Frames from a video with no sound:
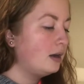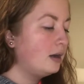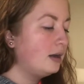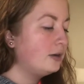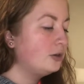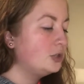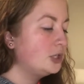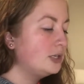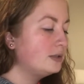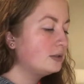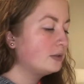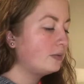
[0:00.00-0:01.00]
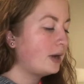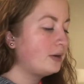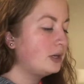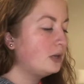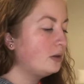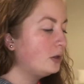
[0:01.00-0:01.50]
Energy
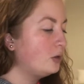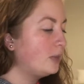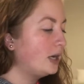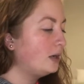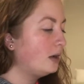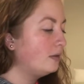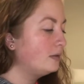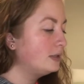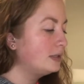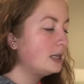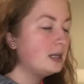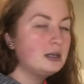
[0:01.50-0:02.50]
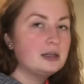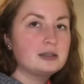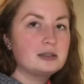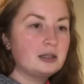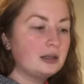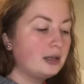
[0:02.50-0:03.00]
surrounding you that you might not see is
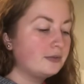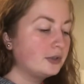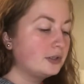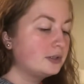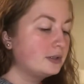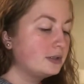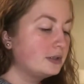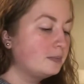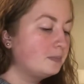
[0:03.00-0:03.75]
the Lovers.